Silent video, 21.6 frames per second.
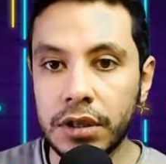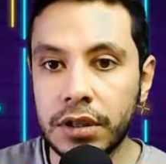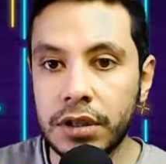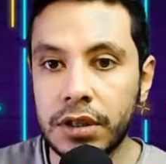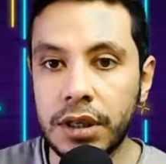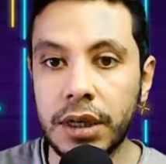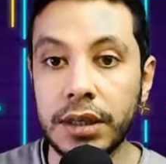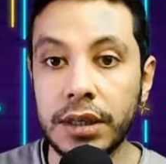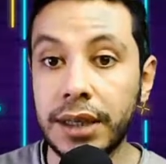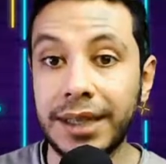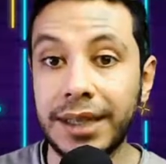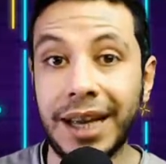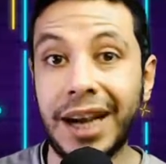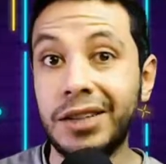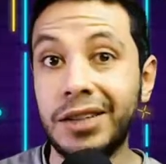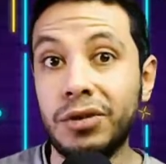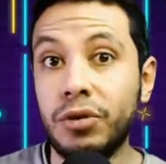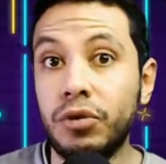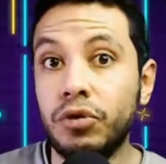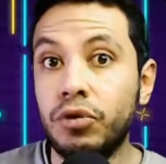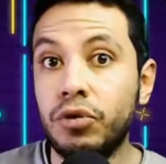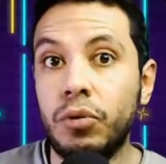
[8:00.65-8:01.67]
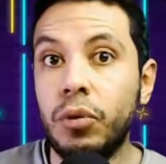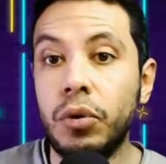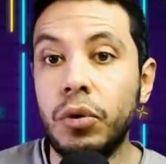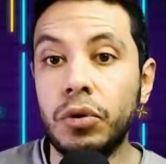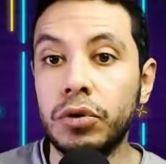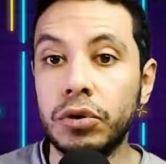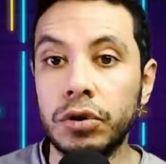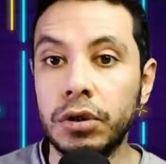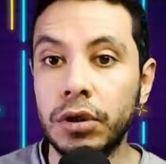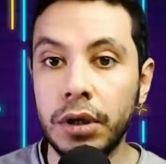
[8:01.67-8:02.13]
say that I don't
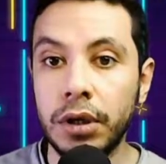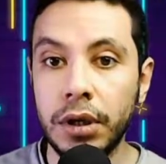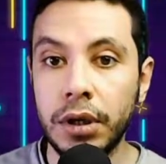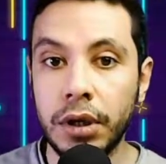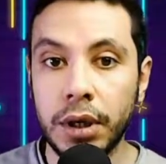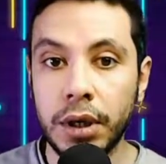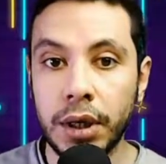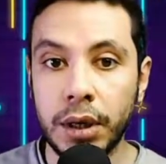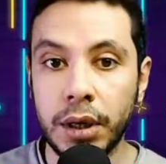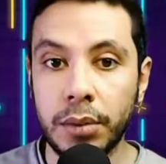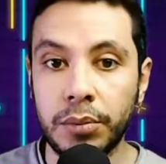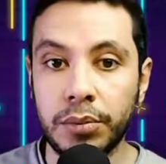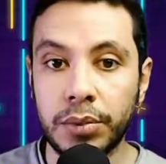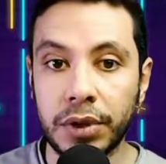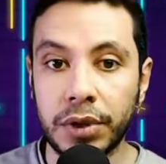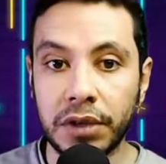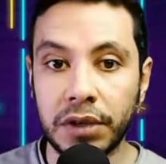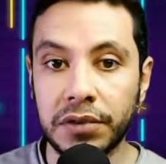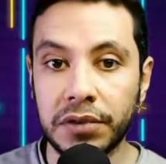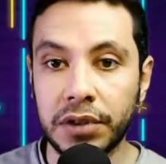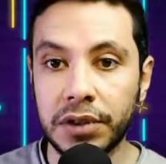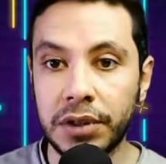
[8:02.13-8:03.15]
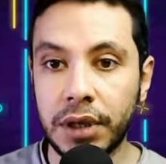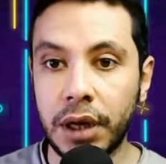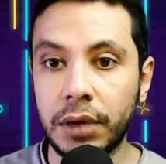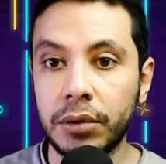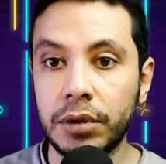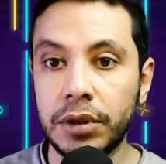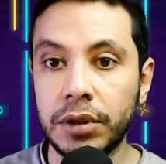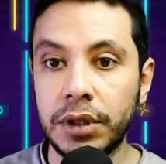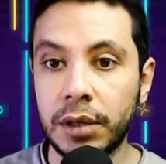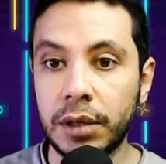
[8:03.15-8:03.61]
want a breakfast, I
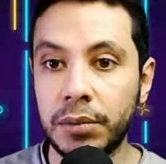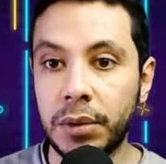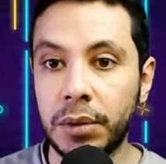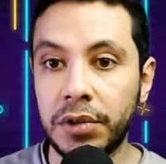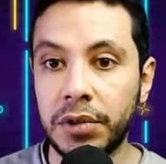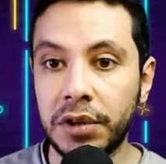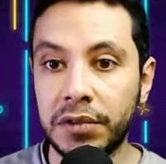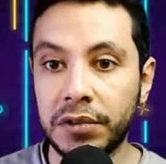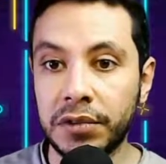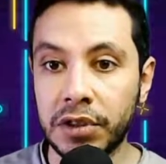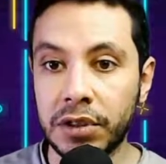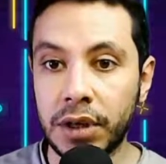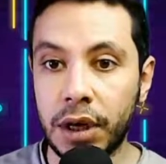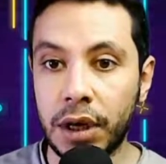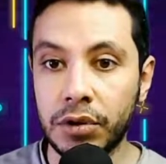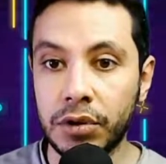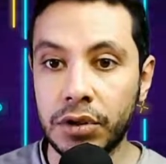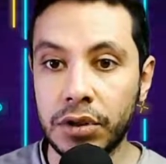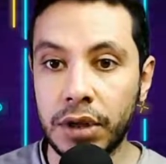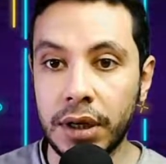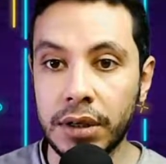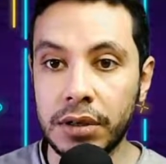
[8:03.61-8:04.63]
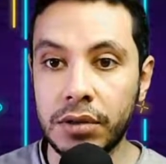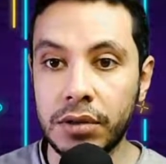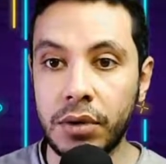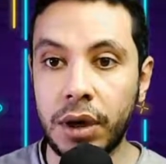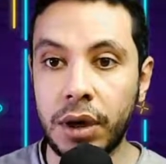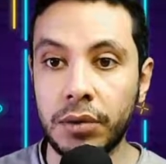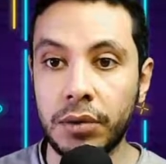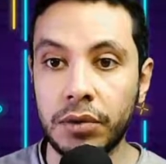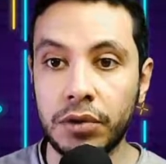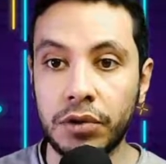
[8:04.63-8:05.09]
will take my breakfast outside, so
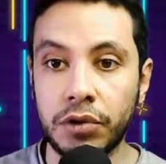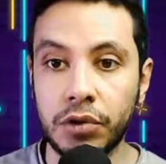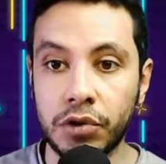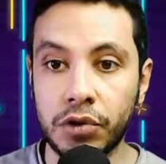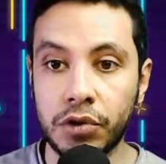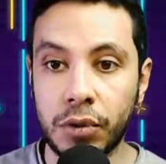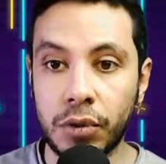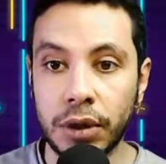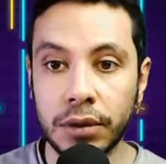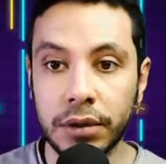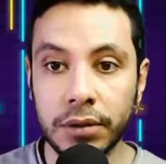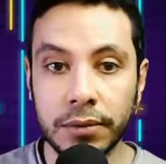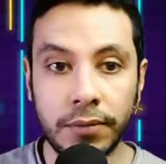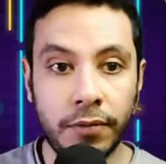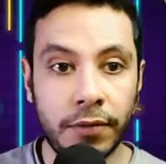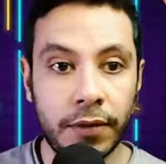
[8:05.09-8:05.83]
I will choose one.